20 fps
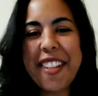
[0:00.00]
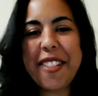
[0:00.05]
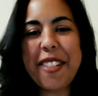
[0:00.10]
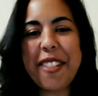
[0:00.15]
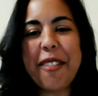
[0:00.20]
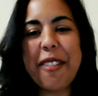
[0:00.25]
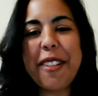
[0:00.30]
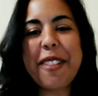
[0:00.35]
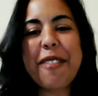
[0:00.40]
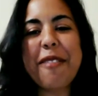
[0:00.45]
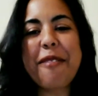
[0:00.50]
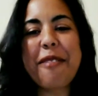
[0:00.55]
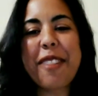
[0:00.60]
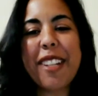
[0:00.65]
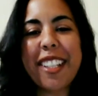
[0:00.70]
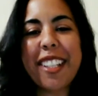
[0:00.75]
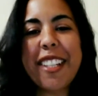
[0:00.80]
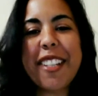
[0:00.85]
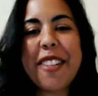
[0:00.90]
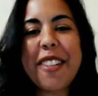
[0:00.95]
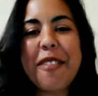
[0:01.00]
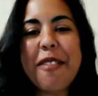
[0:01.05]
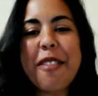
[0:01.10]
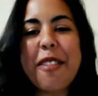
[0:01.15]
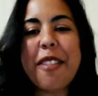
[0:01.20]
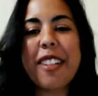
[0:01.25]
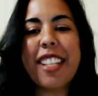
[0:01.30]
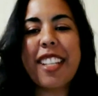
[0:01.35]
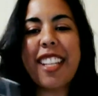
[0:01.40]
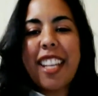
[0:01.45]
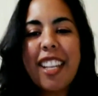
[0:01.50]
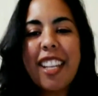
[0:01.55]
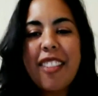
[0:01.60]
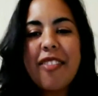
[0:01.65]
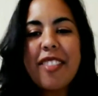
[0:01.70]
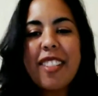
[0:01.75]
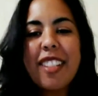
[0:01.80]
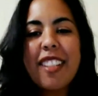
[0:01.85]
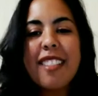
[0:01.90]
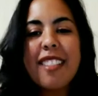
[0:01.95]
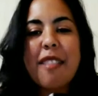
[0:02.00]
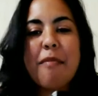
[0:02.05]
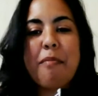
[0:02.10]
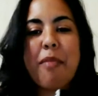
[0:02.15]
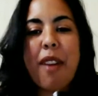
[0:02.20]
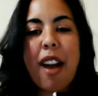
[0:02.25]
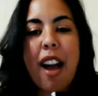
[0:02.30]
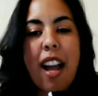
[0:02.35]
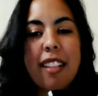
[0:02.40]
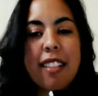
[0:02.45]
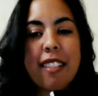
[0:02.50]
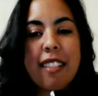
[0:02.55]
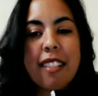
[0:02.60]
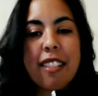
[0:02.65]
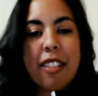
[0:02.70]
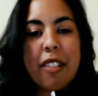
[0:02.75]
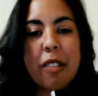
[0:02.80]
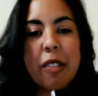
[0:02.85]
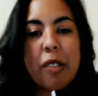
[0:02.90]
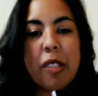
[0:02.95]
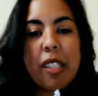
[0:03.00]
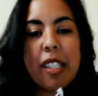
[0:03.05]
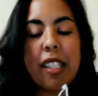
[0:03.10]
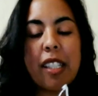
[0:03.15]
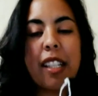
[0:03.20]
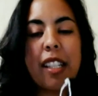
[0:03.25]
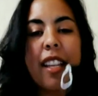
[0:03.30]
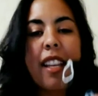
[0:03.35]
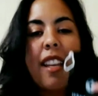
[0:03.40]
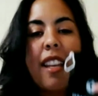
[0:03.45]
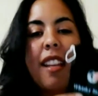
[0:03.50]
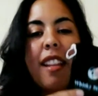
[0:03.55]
So it's a really cool gift because the box is cool.